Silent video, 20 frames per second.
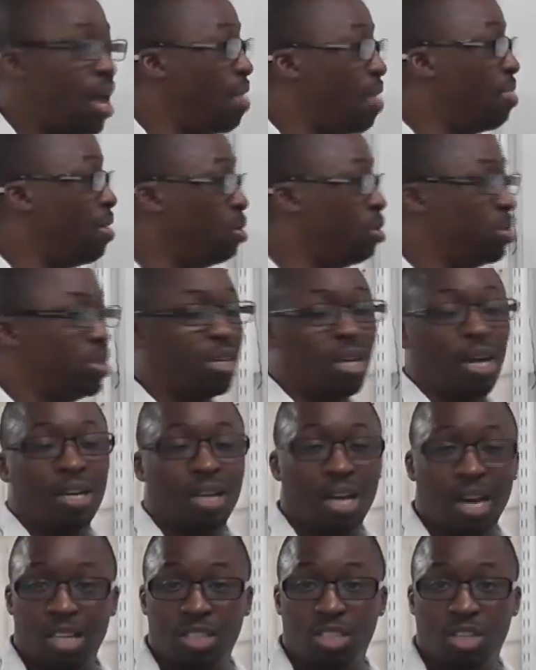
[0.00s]
and those
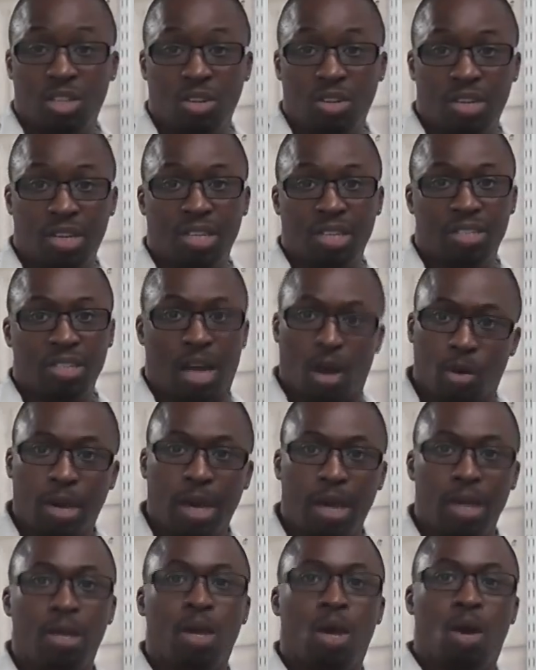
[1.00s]
guys can look in and say,
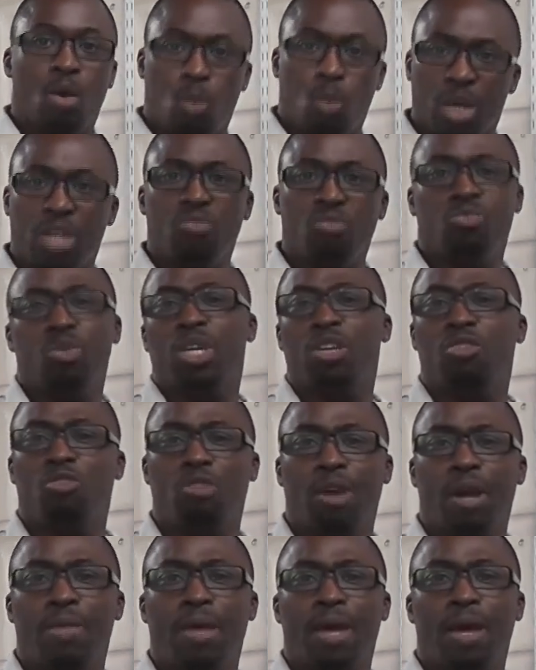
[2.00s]
okay, we can
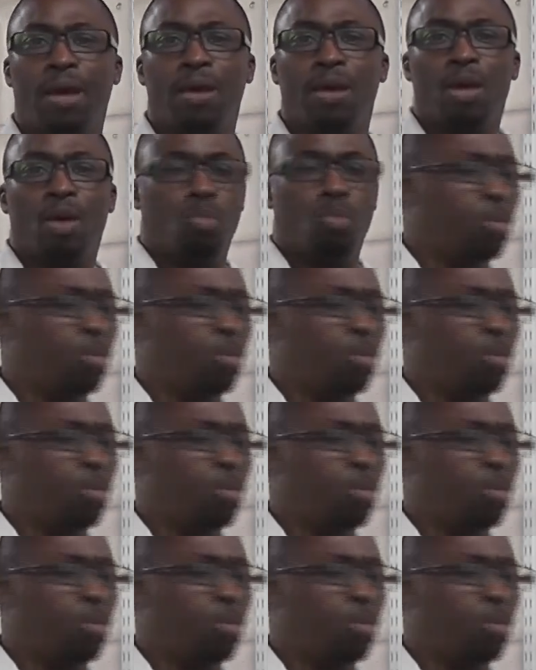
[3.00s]
create that.